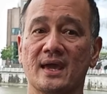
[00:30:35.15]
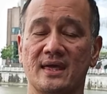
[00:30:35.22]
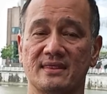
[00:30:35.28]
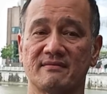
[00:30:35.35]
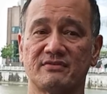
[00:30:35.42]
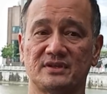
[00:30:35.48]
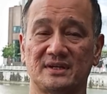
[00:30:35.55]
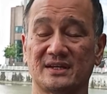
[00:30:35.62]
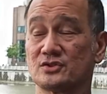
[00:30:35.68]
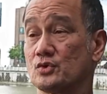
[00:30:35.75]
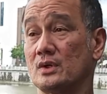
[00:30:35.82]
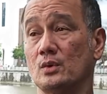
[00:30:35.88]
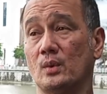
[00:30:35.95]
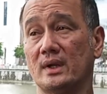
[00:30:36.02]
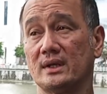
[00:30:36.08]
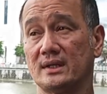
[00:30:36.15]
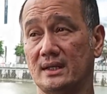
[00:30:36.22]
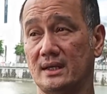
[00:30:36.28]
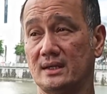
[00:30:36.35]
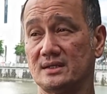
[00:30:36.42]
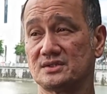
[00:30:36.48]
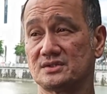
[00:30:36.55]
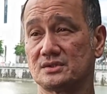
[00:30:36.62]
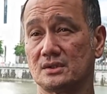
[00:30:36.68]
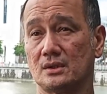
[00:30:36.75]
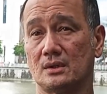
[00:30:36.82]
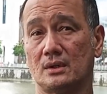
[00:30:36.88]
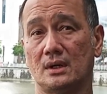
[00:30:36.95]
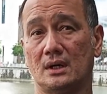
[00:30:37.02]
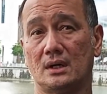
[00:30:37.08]
and then for the next 21 days,
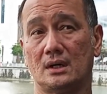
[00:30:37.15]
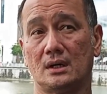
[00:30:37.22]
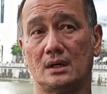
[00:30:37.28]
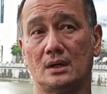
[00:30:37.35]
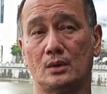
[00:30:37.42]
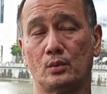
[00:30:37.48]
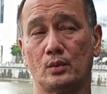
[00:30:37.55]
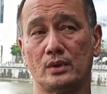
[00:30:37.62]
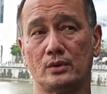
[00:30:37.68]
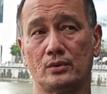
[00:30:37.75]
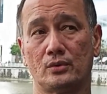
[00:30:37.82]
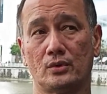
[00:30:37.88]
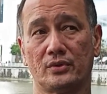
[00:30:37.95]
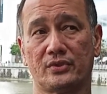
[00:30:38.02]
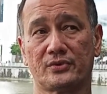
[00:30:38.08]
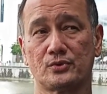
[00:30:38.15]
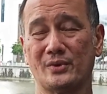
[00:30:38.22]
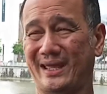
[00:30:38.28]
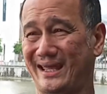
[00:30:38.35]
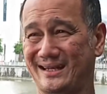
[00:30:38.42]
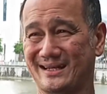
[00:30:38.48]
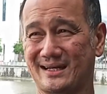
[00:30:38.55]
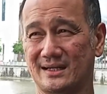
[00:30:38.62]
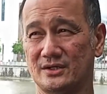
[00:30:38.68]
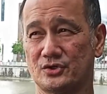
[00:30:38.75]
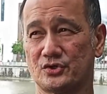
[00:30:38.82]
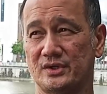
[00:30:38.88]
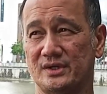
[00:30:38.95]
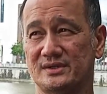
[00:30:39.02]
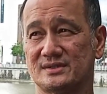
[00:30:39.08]
we rode through 8
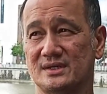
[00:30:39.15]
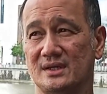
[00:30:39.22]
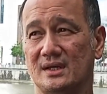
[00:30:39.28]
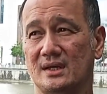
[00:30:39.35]
countries,